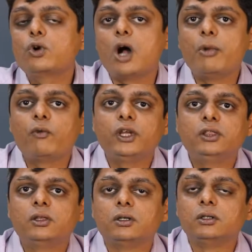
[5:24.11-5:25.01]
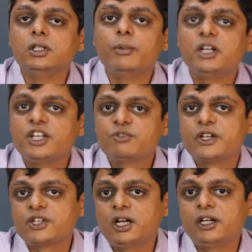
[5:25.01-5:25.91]
come up with the
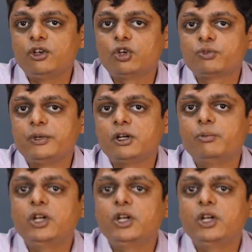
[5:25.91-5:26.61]
multi-speciality hospital,